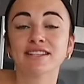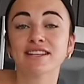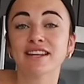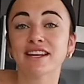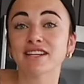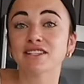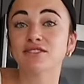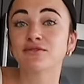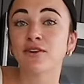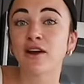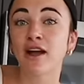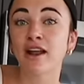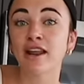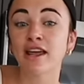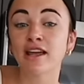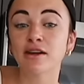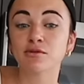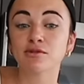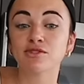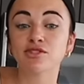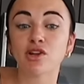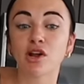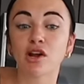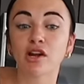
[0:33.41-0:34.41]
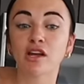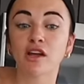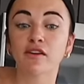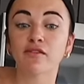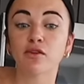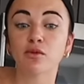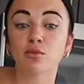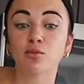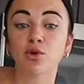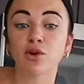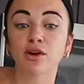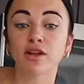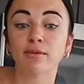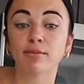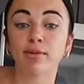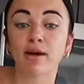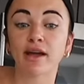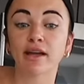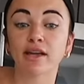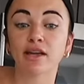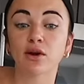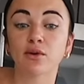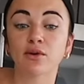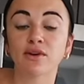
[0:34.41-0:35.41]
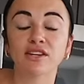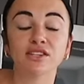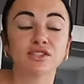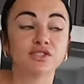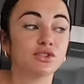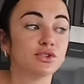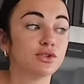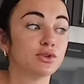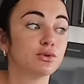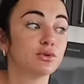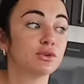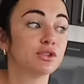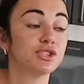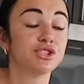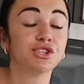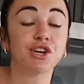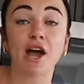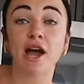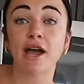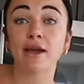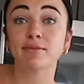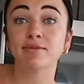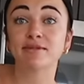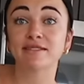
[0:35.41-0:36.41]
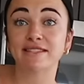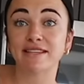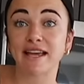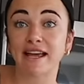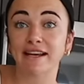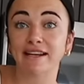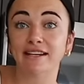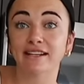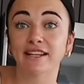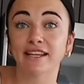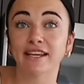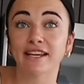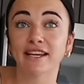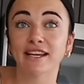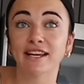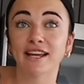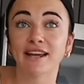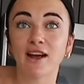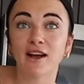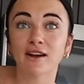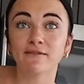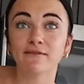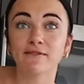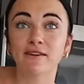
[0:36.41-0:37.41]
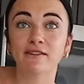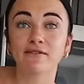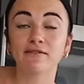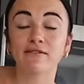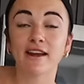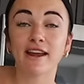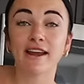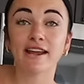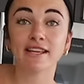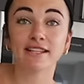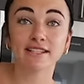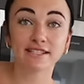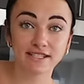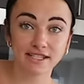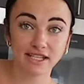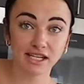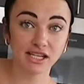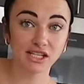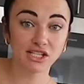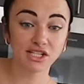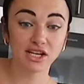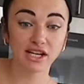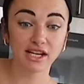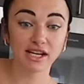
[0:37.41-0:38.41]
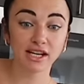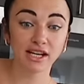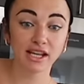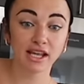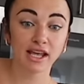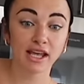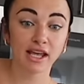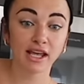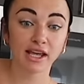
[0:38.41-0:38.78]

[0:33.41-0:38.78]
Today's Friday and we're starting off our morning by going to Jibe Cycling. Our friend Reagan's teaching.